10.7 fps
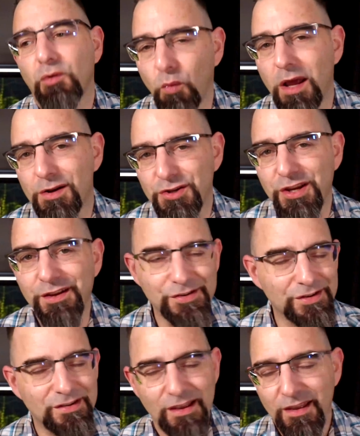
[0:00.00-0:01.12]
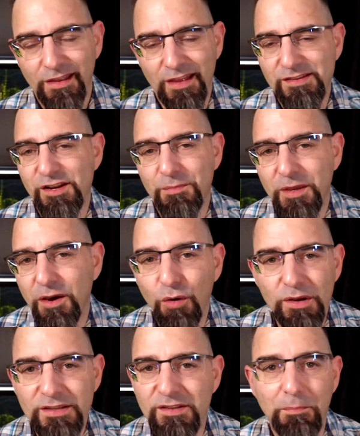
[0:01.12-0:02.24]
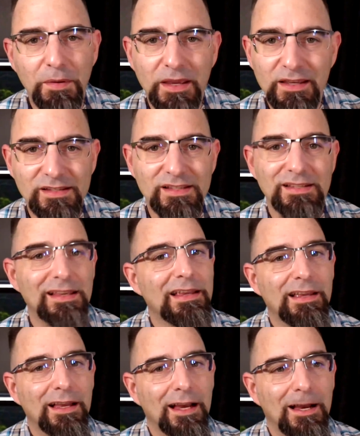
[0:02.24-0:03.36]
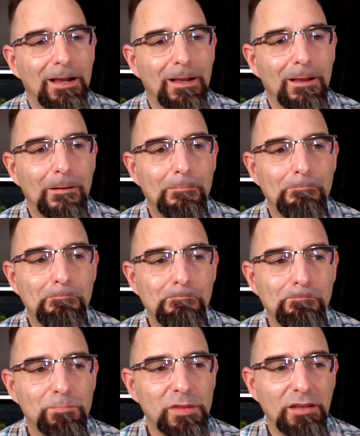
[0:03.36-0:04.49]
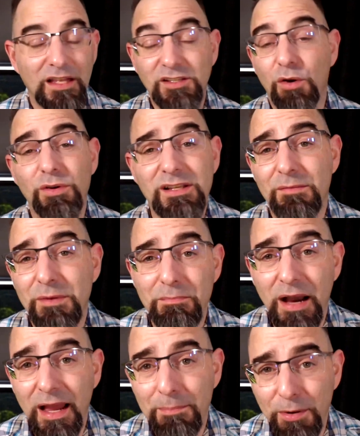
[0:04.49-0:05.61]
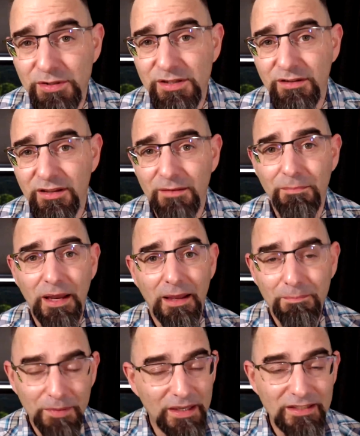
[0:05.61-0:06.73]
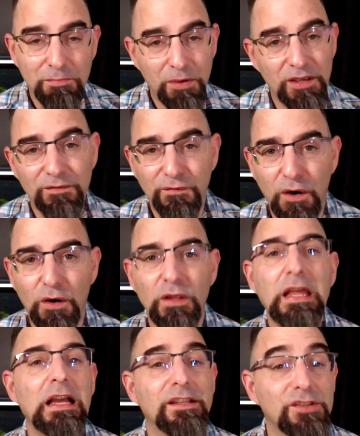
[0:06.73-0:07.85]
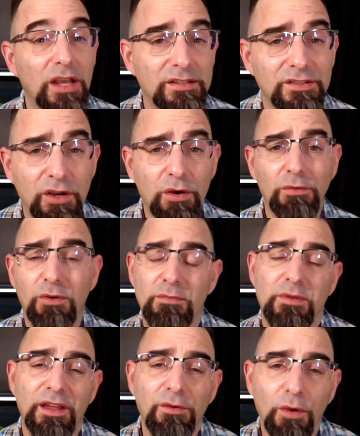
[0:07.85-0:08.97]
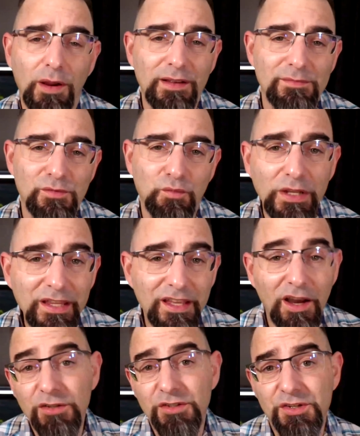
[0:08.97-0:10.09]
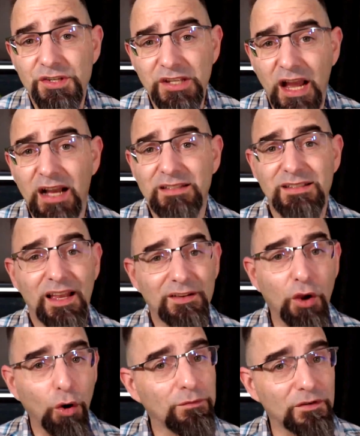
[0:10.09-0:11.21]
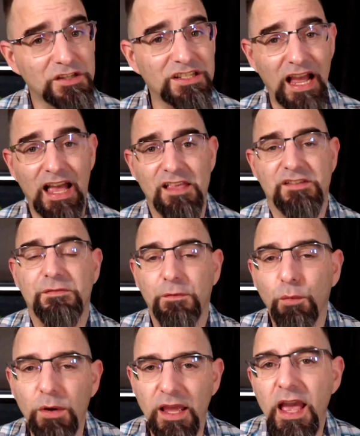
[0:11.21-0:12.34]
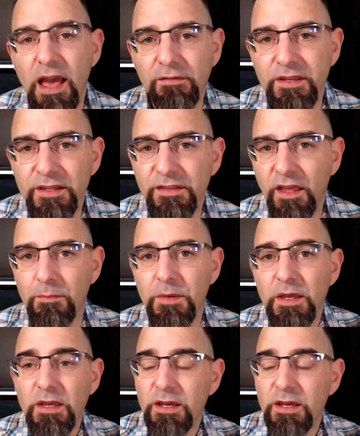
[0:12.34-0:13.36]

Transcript: the water changes. That's going to be always the biggest, that's always going to be my biggest pitfall. As you guys know, I run my aquariums really understocked and oversized for what I have in them.